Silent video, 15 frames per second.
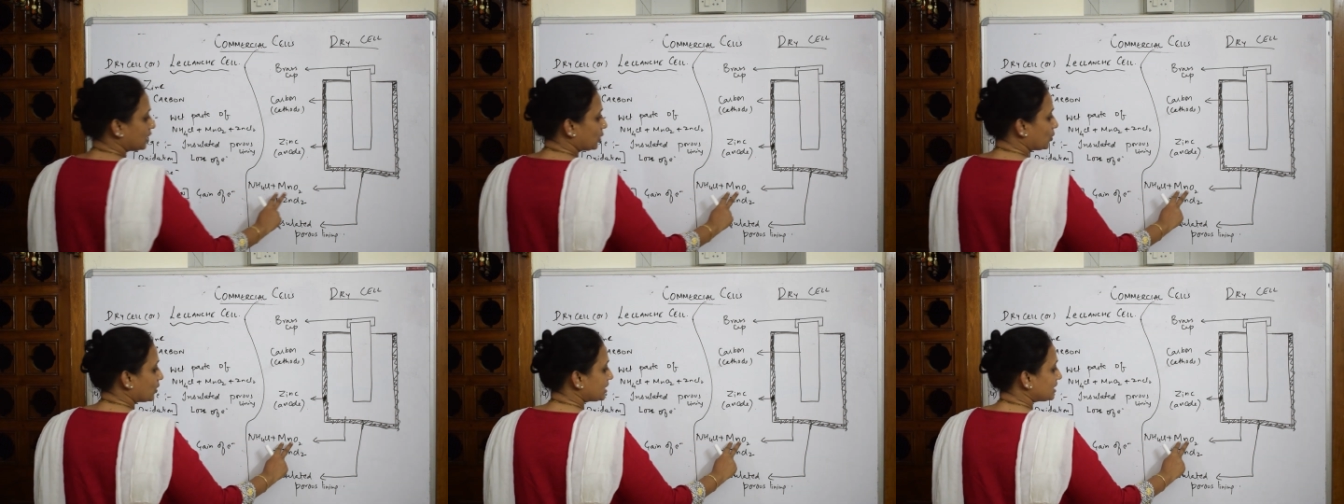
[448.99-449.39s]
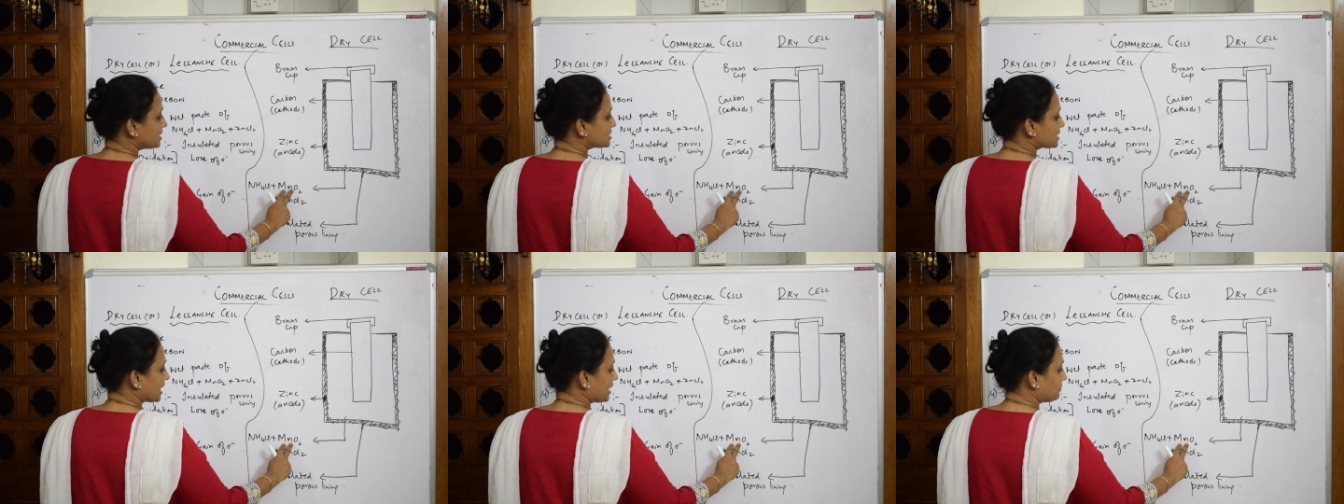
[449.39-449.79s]
One
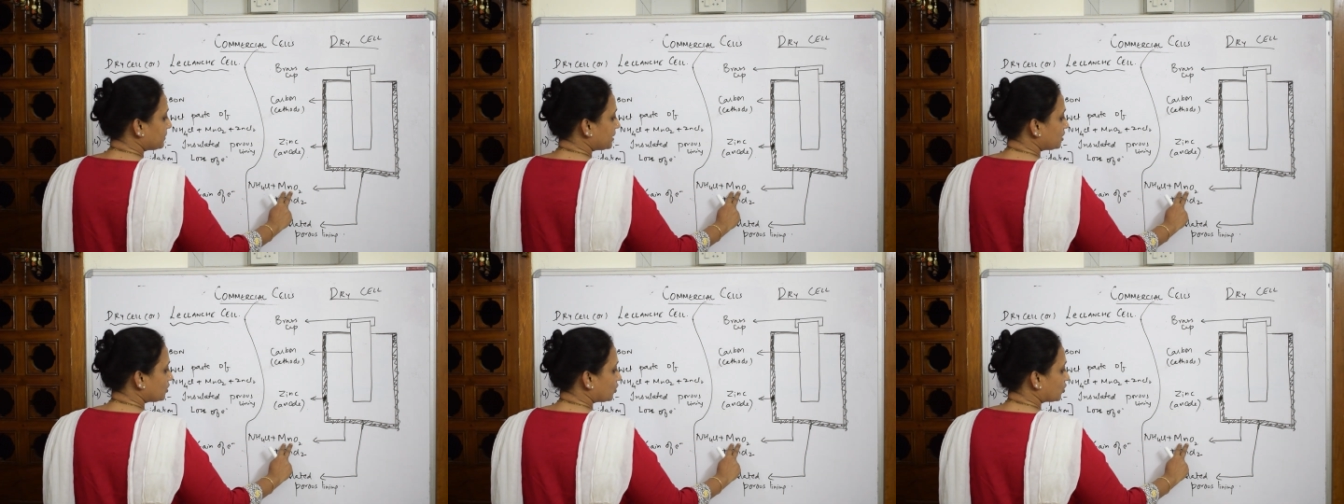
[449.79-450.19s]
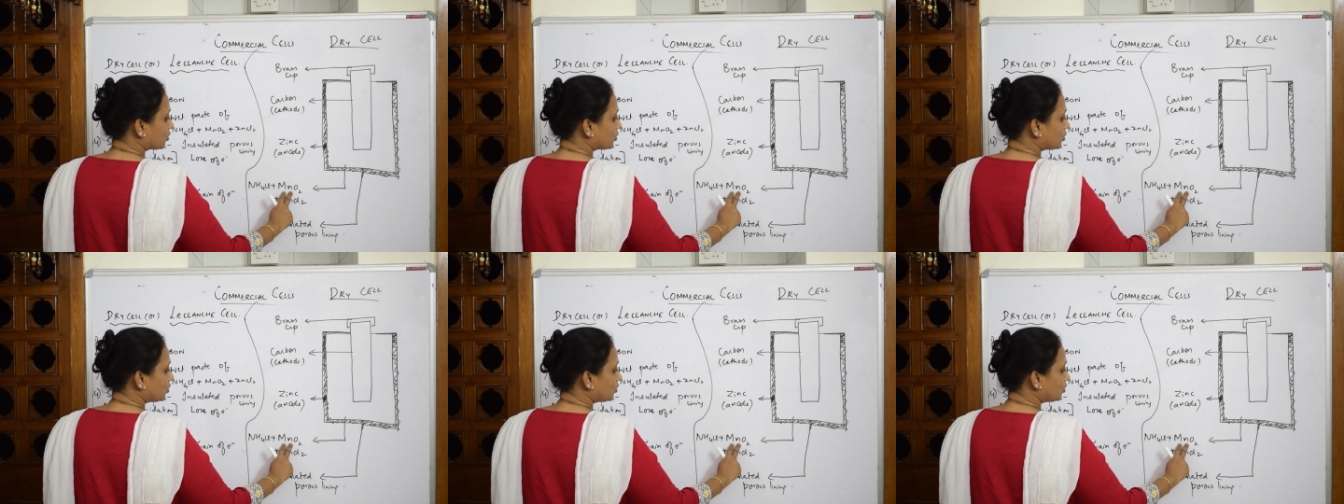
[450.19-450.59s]
is
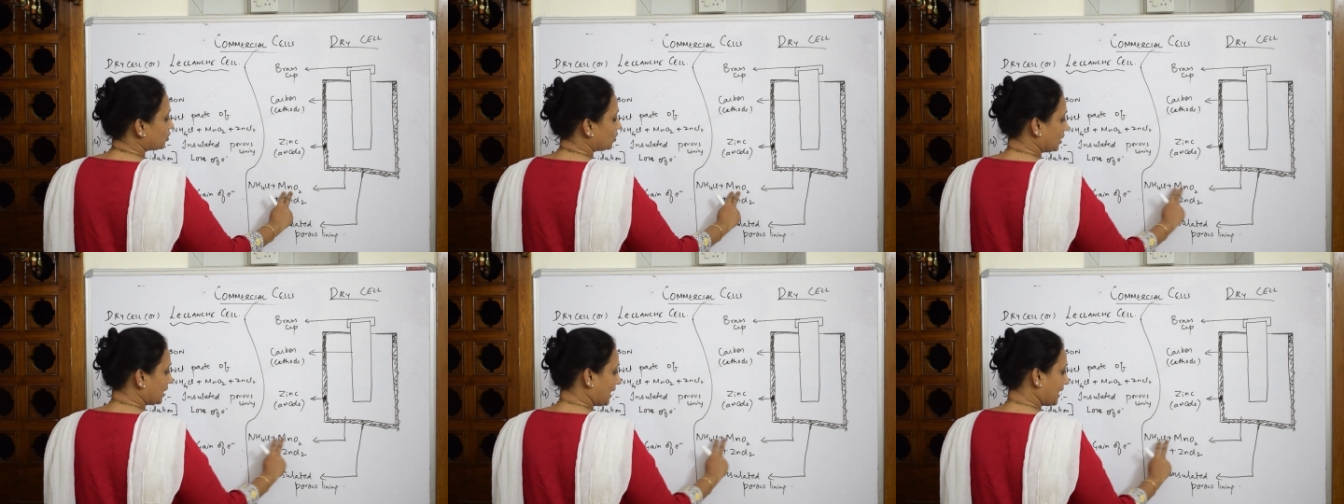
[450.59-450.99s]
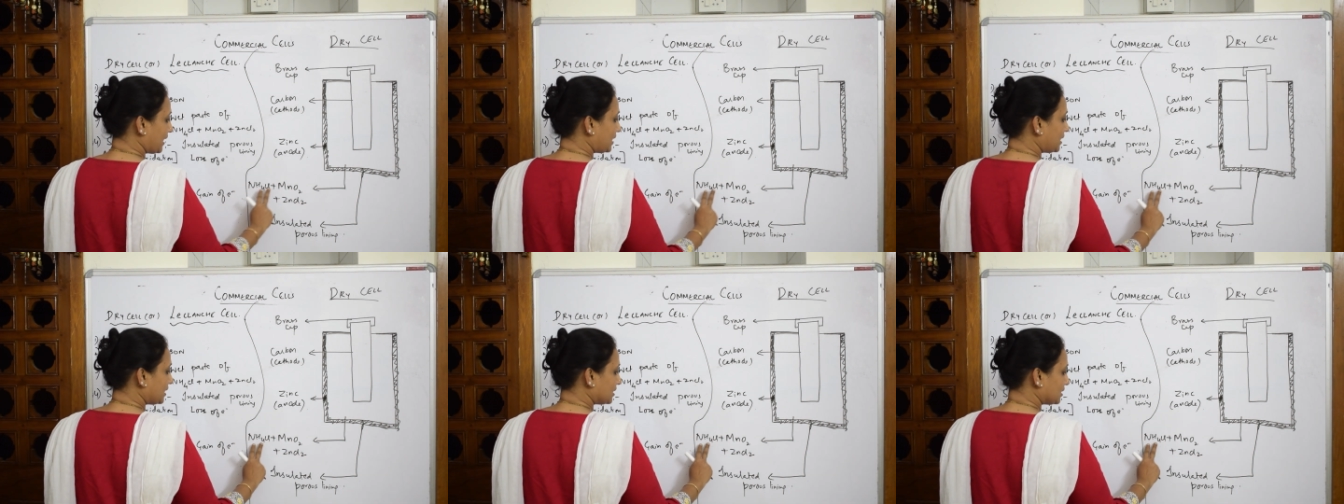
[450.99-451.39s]
MnO2
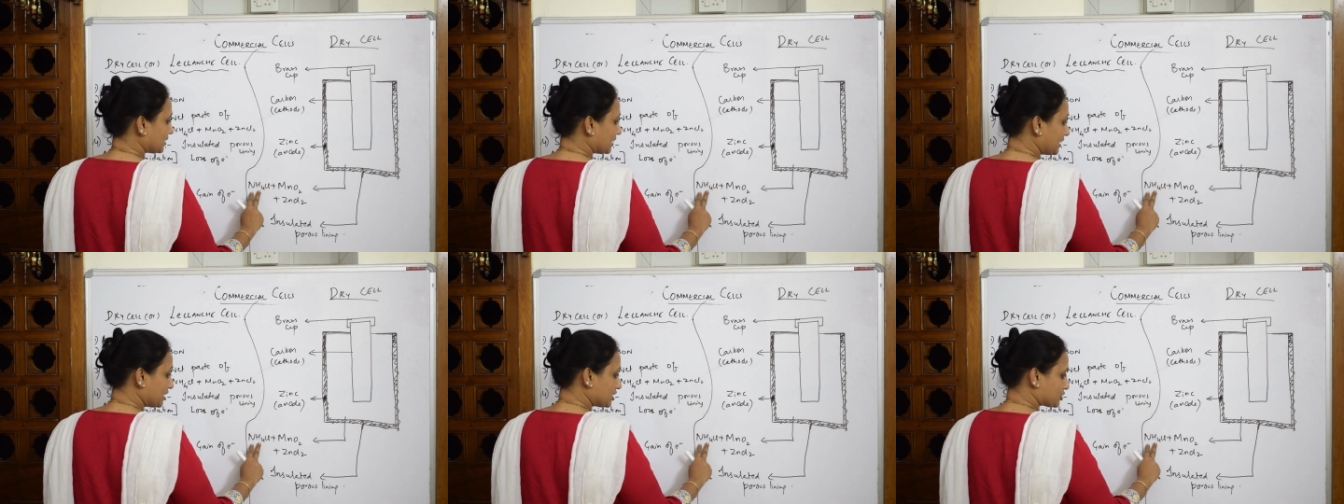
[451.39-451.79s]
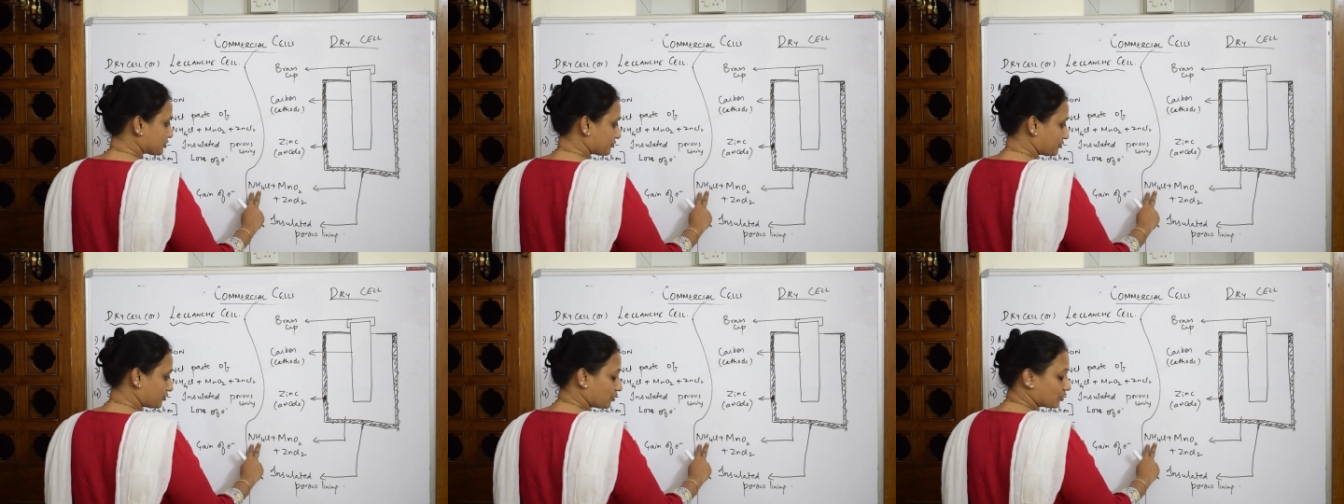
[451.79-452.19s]
and
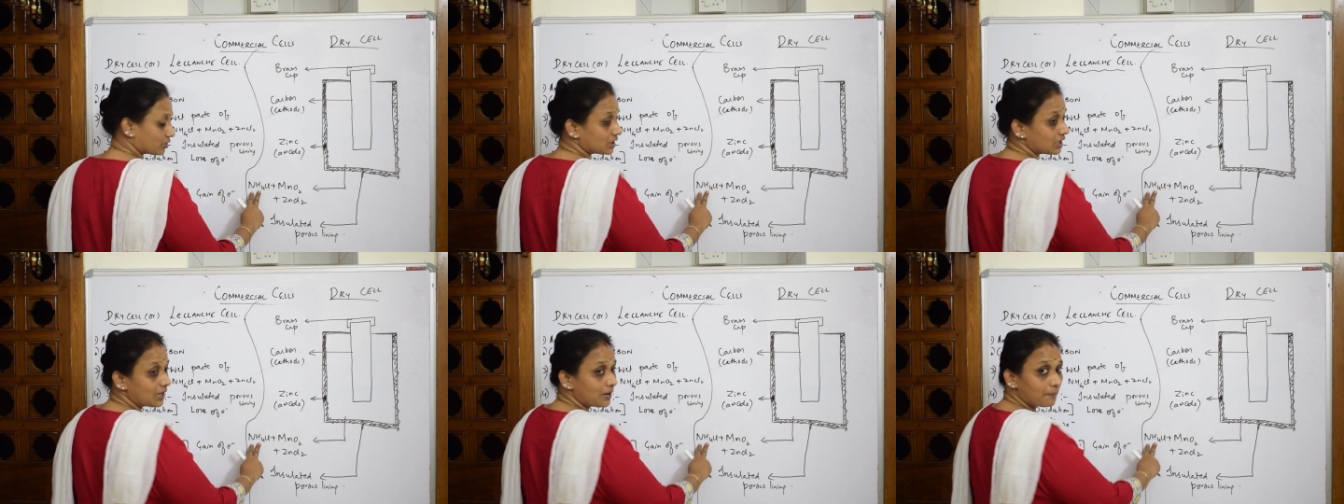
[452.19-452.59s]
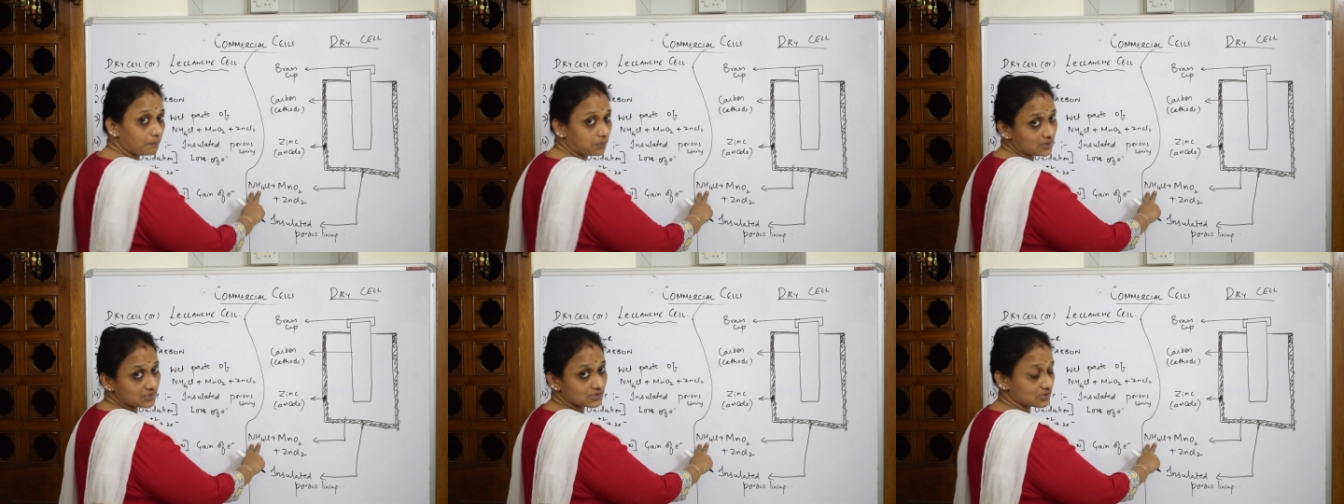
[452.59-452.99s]
NH4
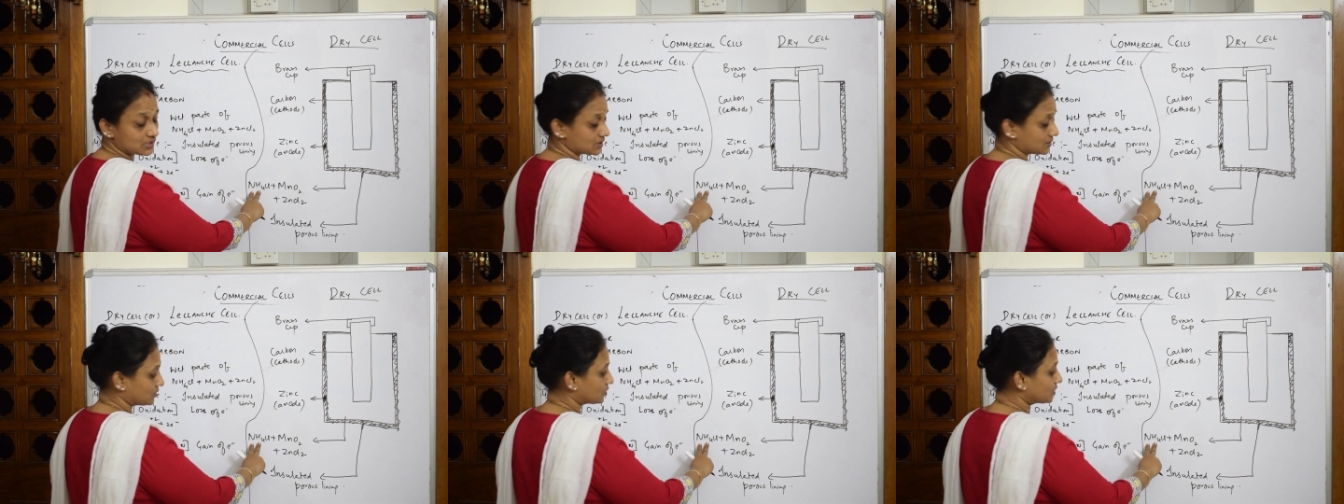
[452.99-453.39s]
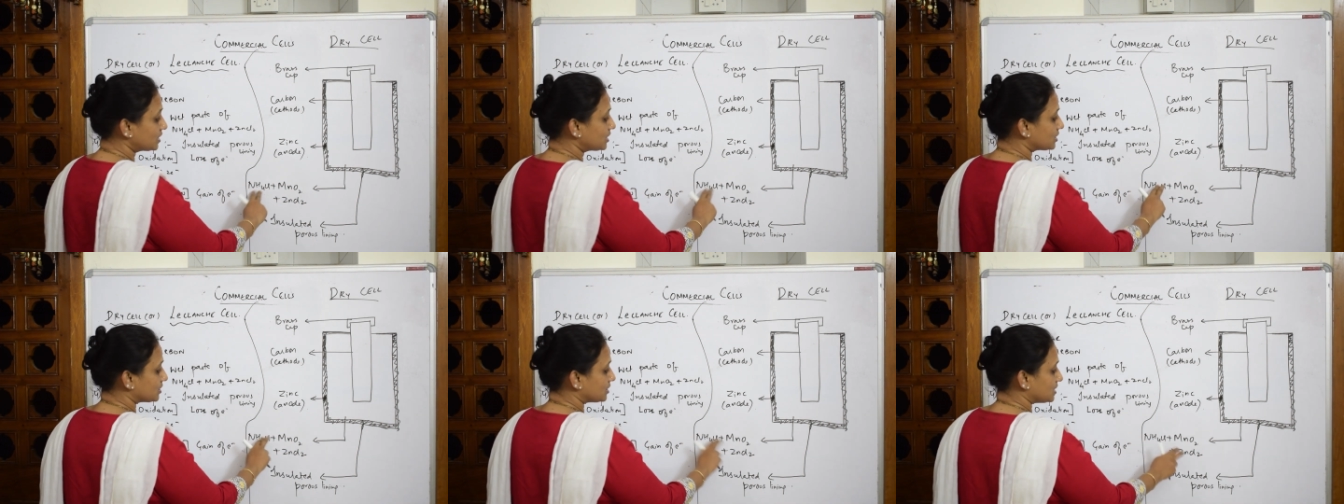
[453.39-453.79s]
plus.
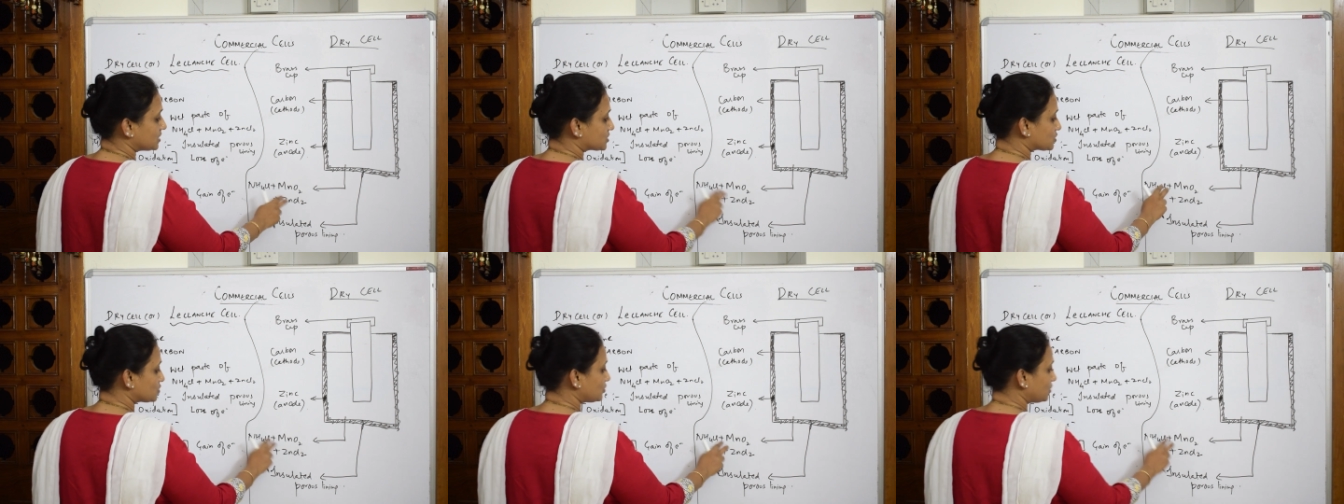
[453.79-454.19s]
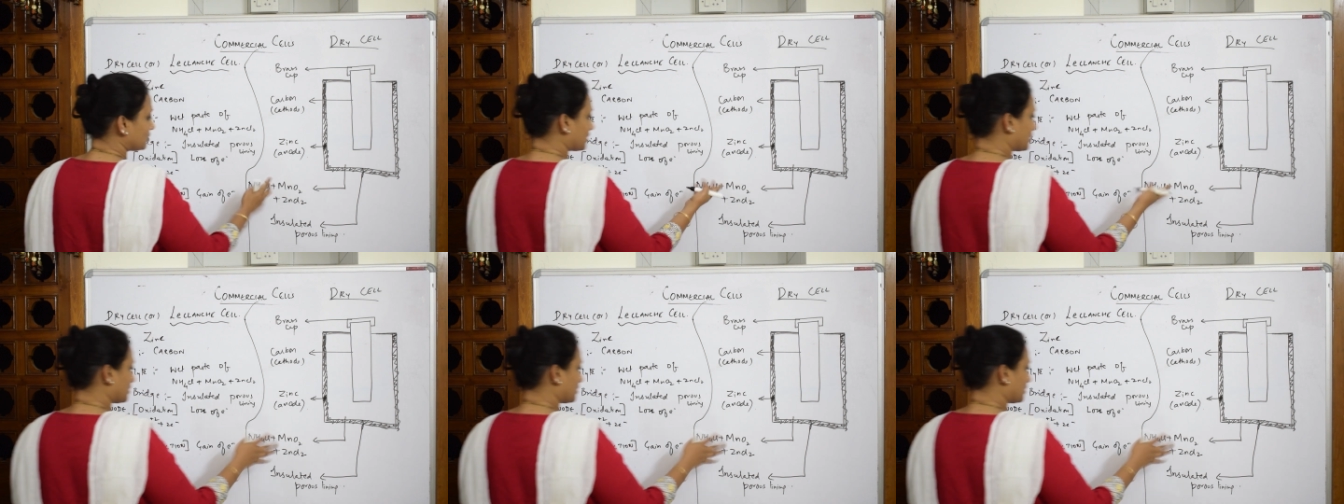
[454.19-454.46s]
Okay, these two, the